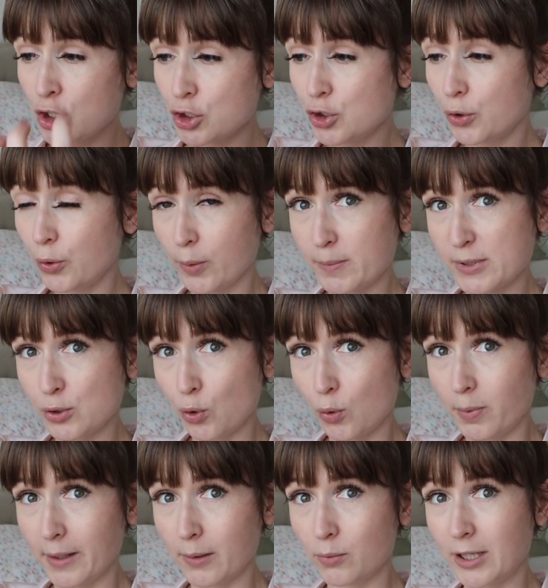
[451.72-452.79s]
to
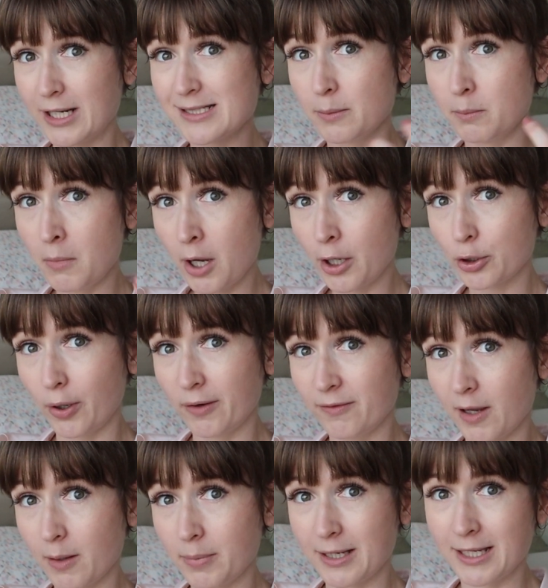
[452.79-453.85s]
absorb it, whereas a
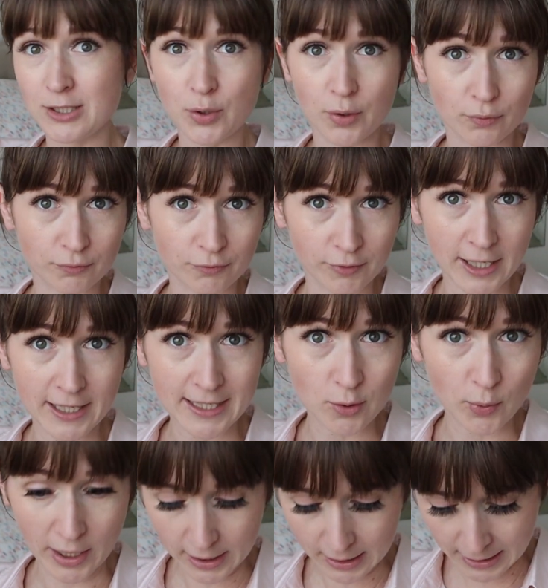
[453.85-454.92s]
microfiber can do it really
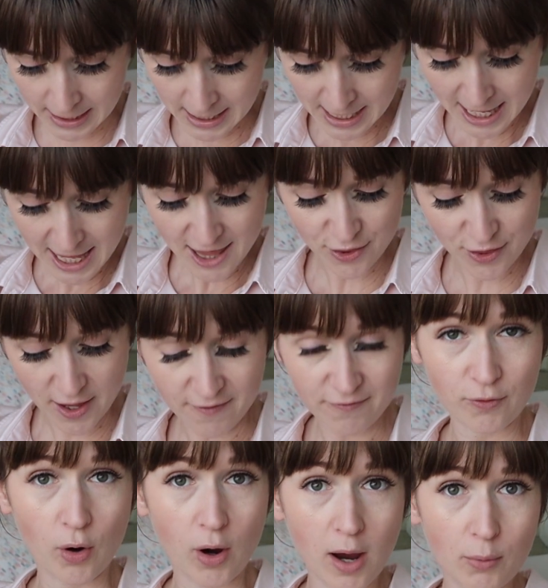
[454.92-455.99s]
quickly.
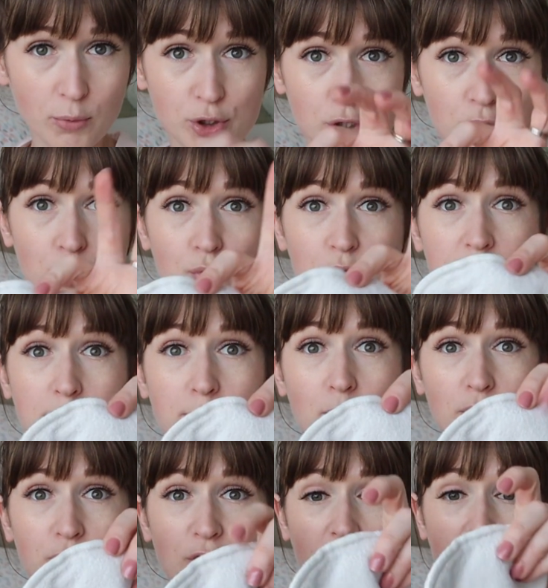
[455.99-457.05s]
Therefore I would usually
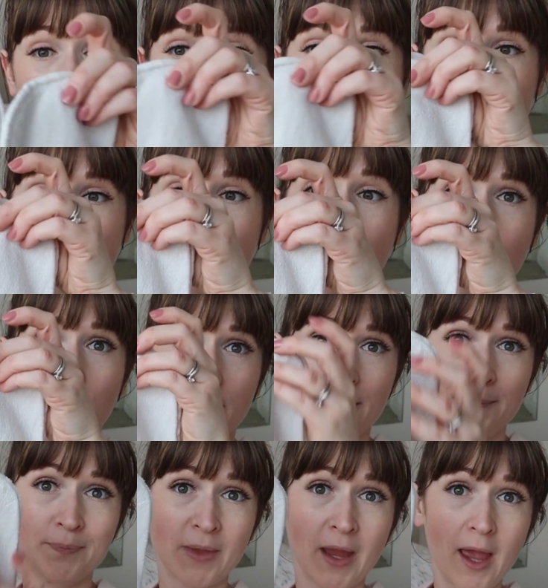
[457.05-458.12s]
put that at the top.
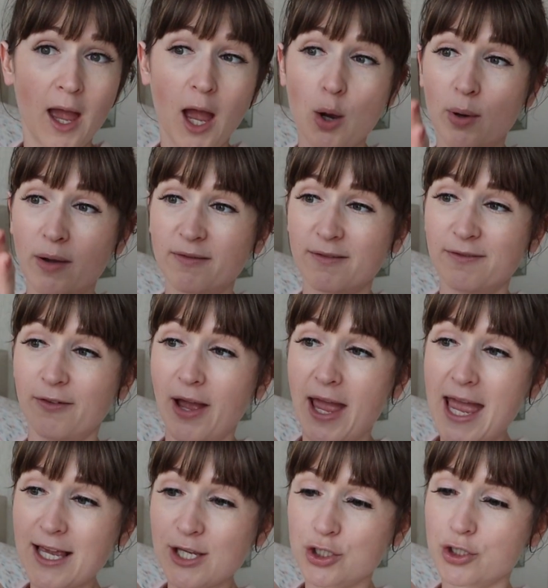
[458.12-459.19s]
However, for
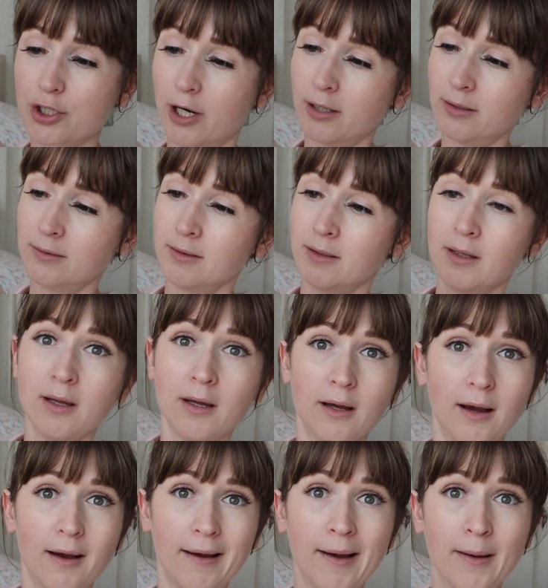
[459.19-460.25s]
extra
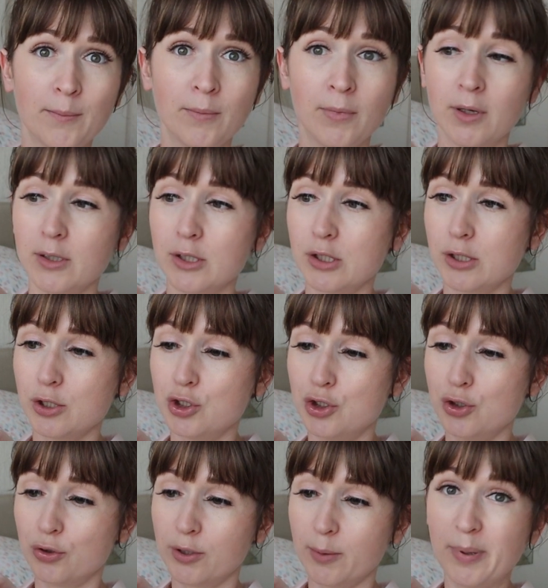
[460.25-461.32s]

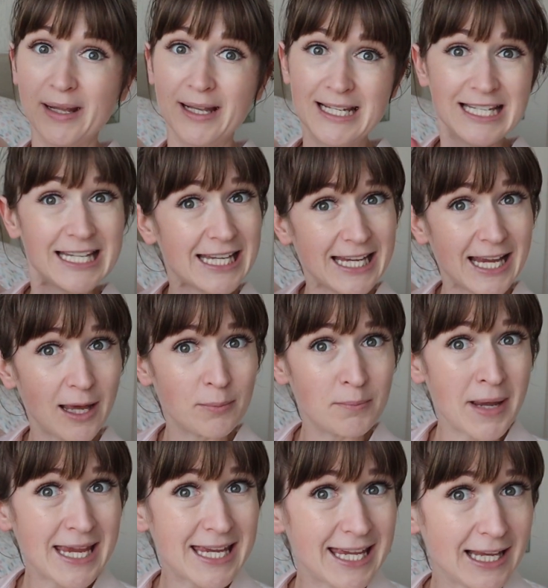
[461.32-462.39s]
durability and
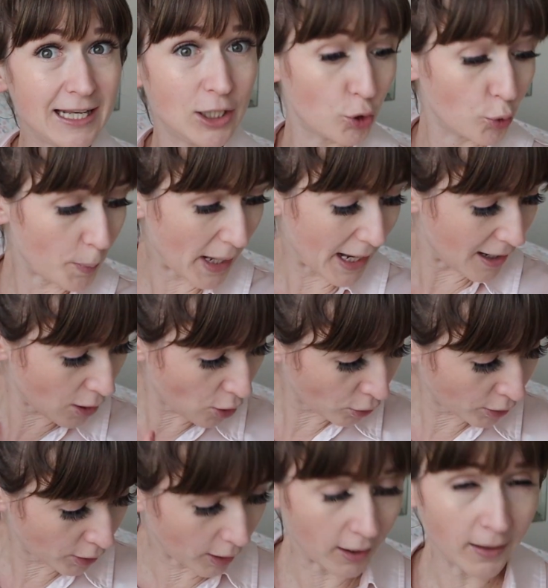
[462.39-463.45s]
make it a little bit
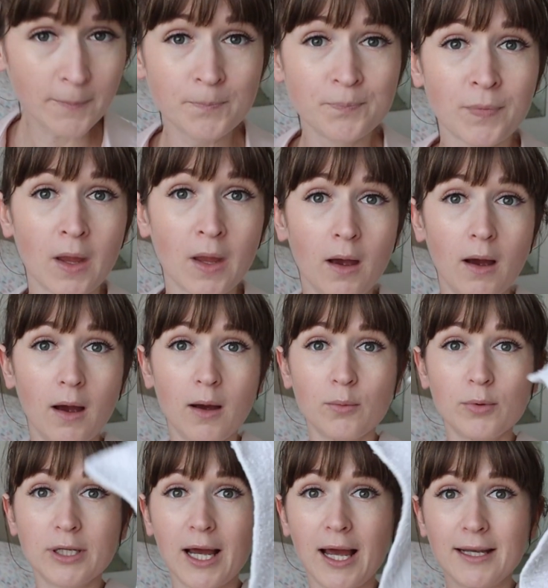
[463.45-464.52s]
longer, I
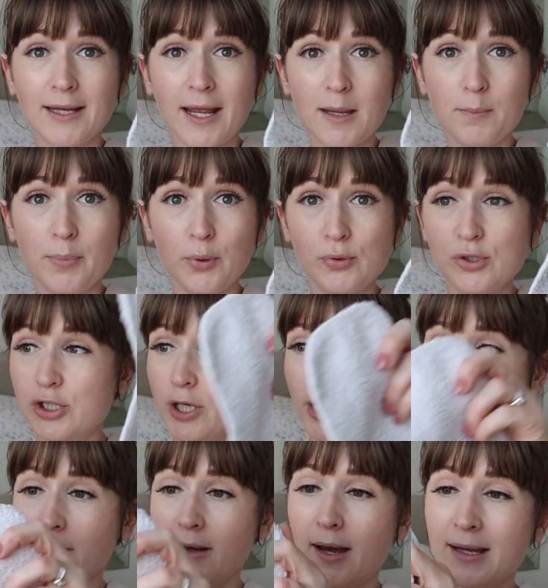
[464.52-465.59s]
would add a
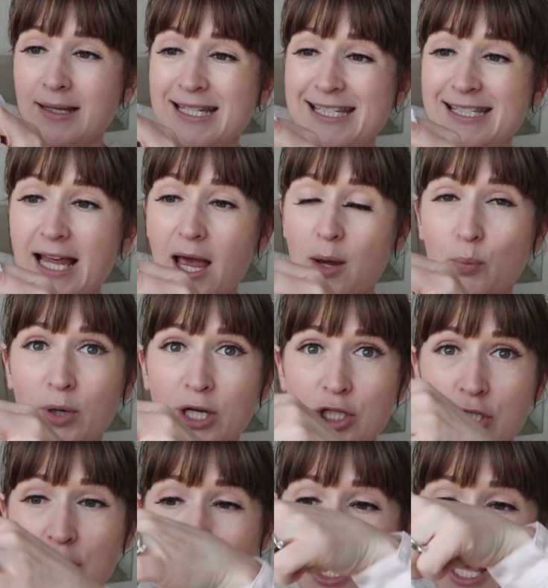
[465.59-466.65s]
booster and
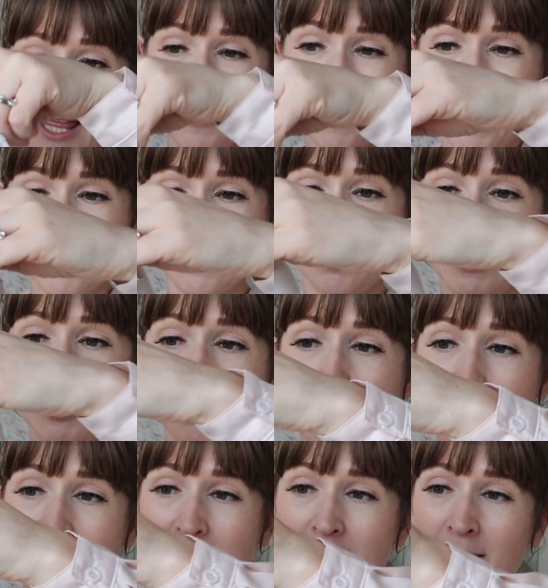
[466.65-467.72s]
sandwich that
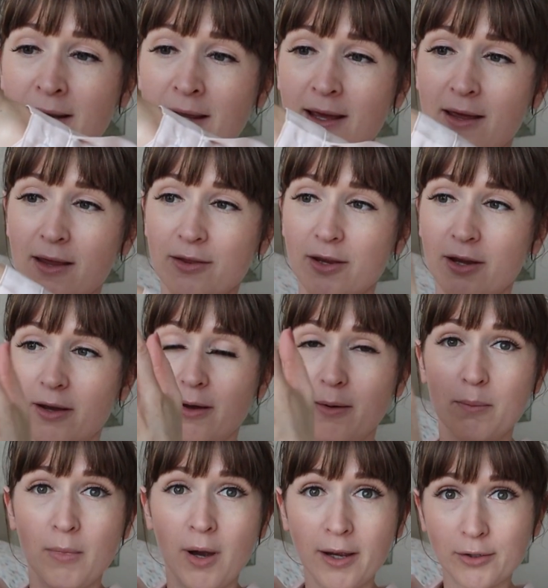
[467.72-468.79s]
between the
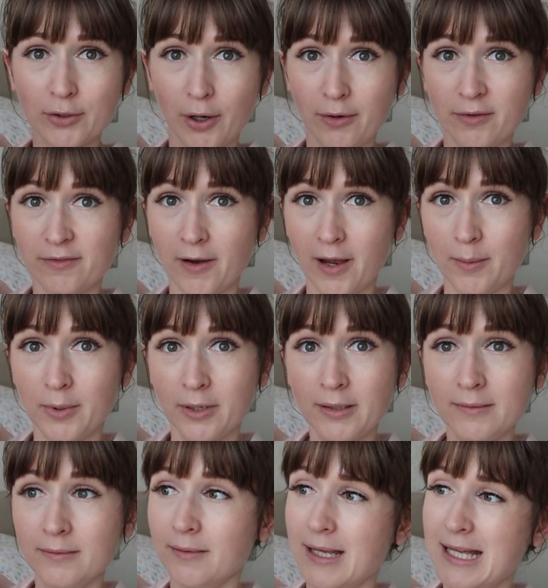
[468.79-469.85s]

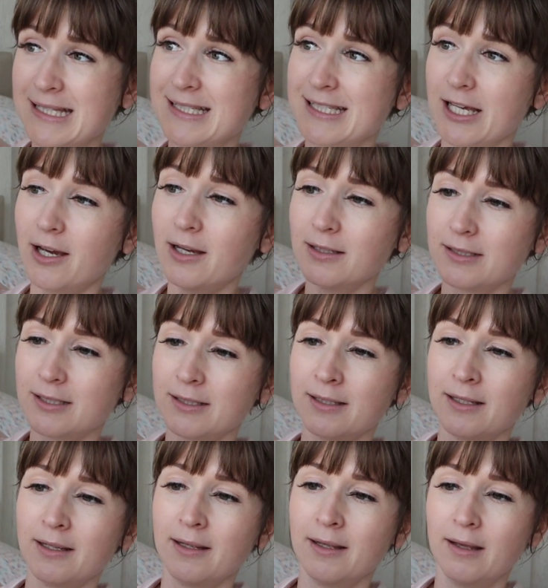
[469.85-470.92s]
microfiber insert
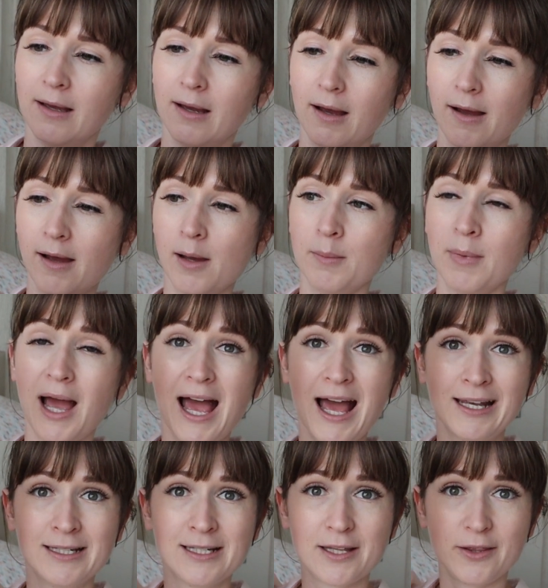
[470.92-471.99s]

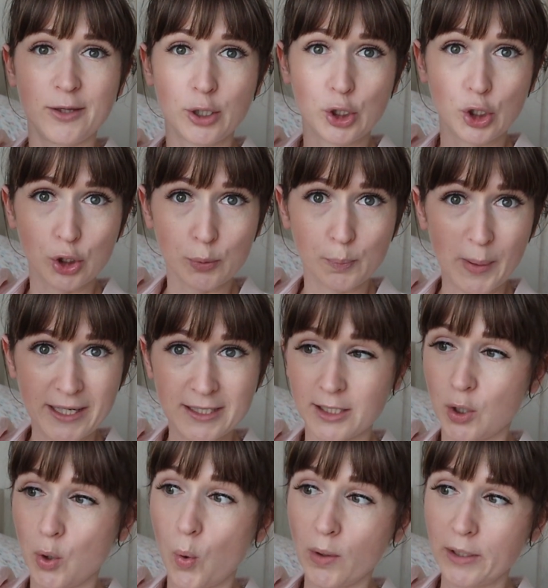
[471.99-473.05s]
and the better
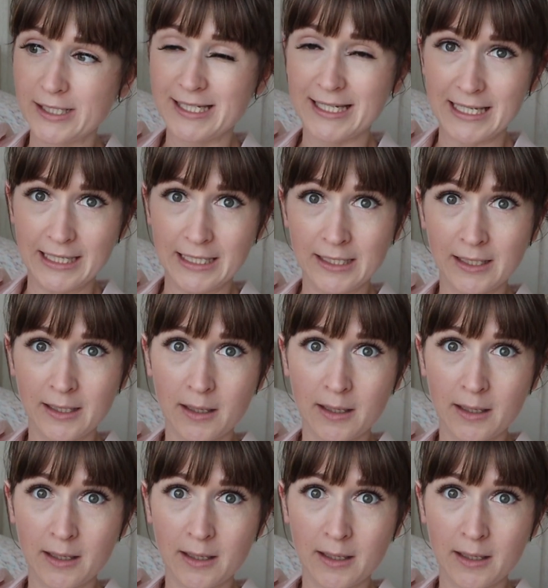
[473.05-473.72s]
quality